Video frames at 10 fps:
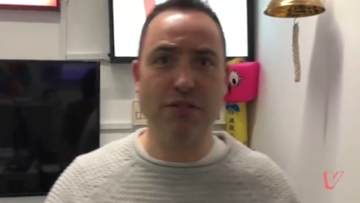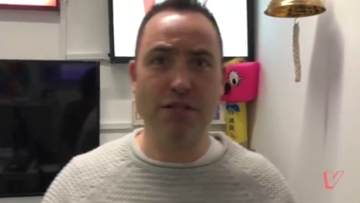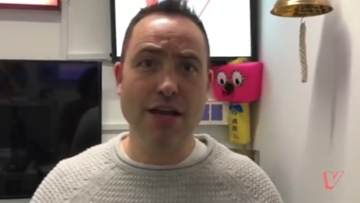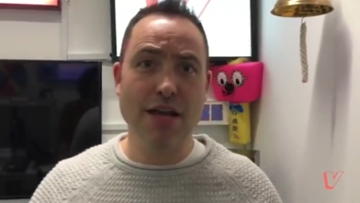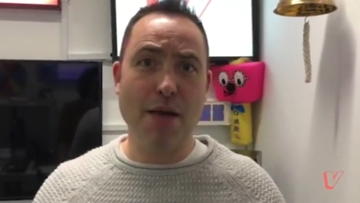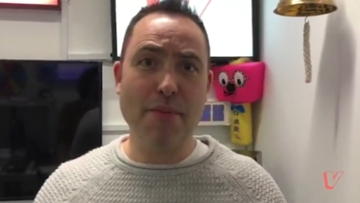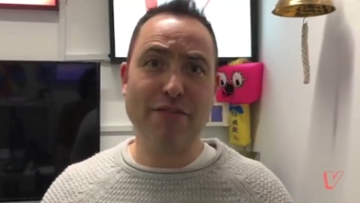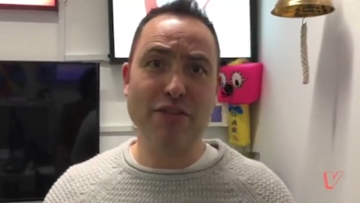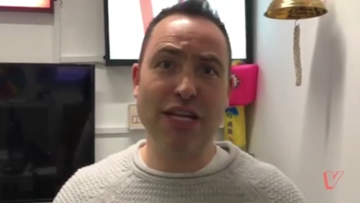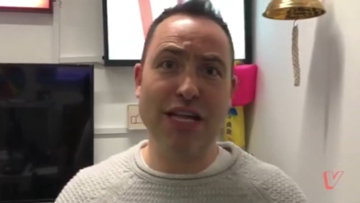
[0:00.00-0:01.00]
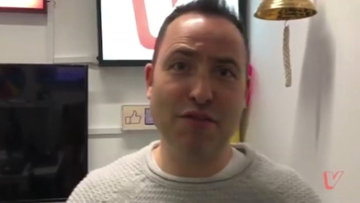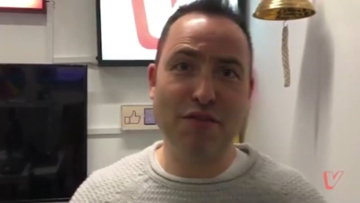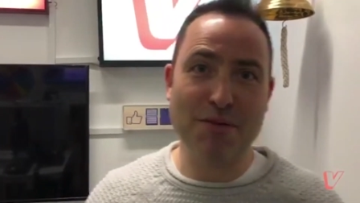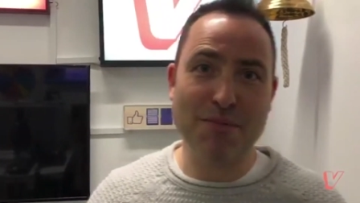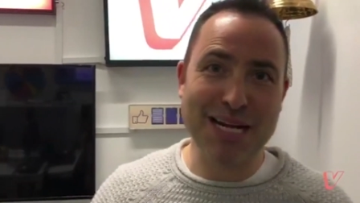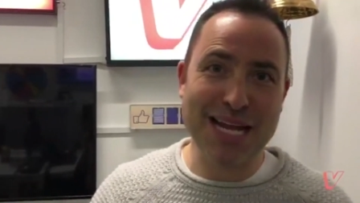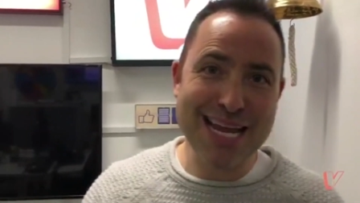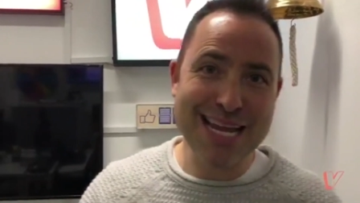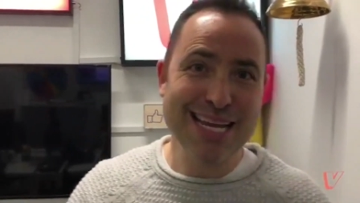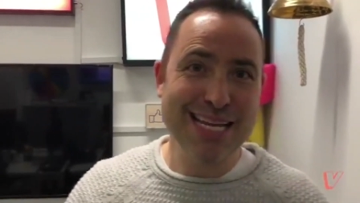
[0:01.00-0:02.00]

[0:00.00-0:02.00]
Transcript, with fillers: So hope you have a good evening for a Monday.